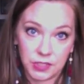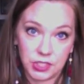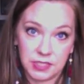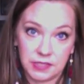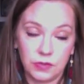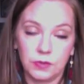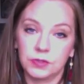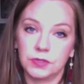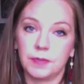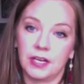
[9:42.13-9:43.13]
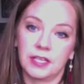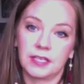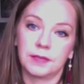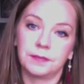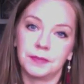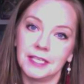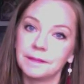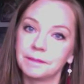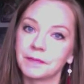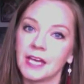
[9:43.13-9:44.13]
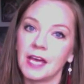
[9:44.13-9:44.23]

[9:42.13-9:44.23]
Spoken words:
which is Google's parent company.